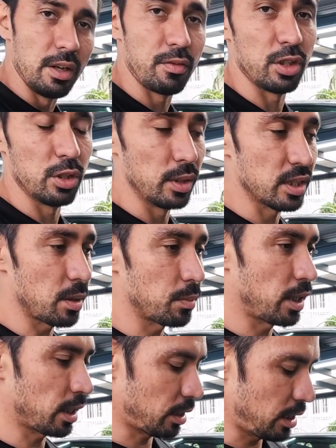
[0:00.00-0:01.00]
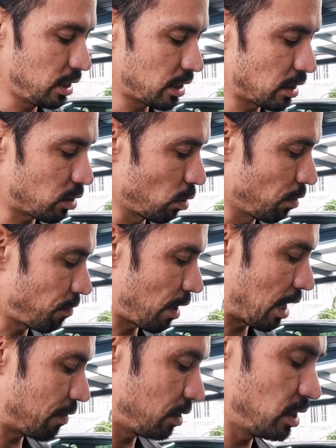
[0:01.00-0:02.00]
if you're doing something like an
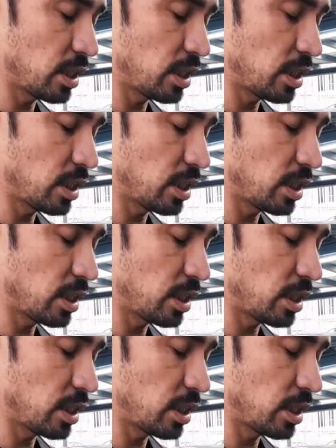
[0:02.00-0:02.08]
EJ205,